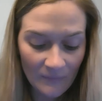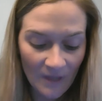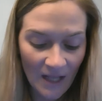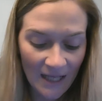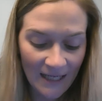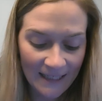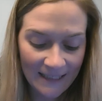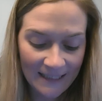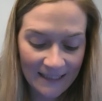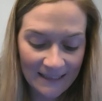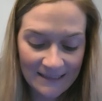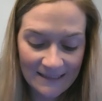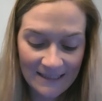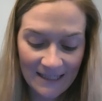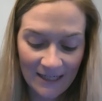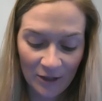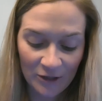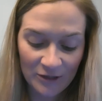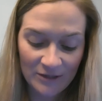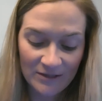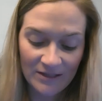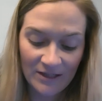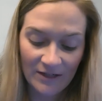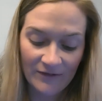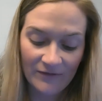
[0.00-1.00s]
I can tell
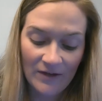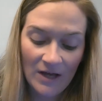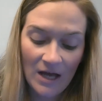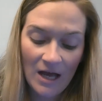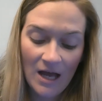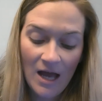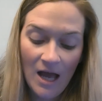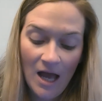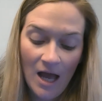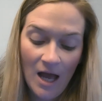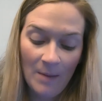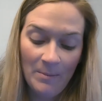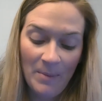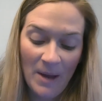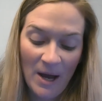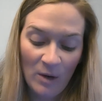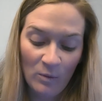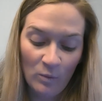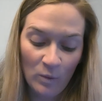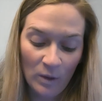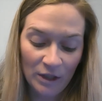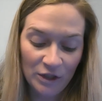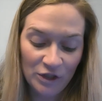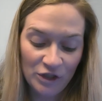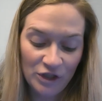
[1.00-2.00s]
stuff about
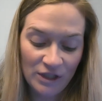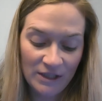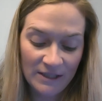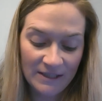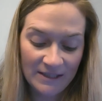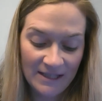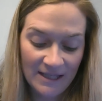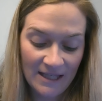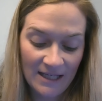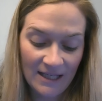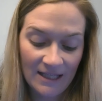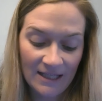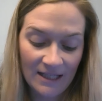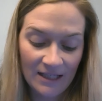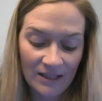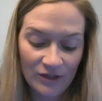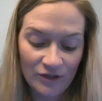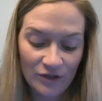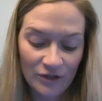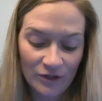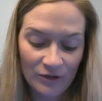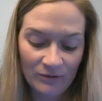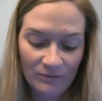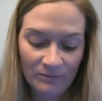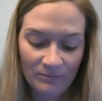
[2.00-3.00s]
what she is thinking
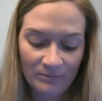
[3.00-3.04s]
too.